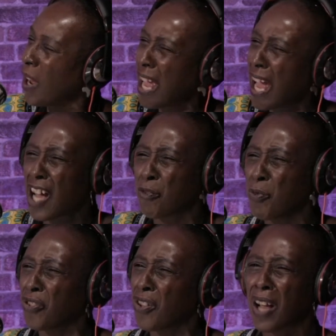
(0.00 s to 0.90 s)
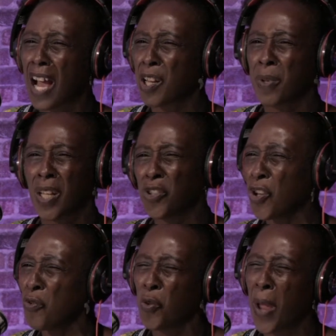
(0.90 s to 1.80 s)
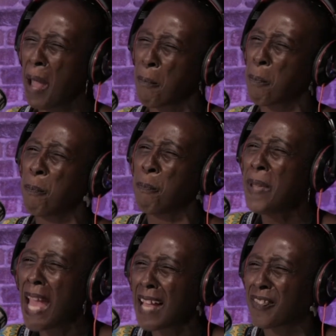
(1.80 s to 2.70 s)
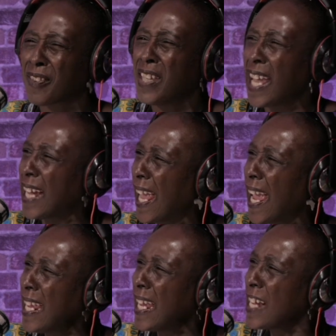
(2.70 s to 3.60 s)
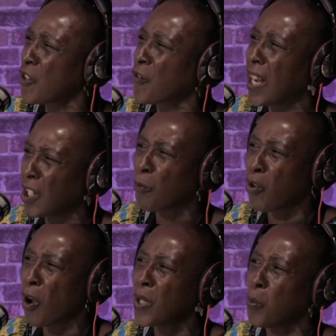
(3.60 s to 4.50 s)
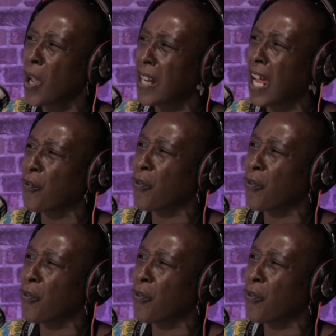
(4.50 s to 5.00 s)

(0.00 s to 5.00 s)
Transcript: As Michelle Caribbean, I've got to go and do BS DNA to find out properly where I'm from.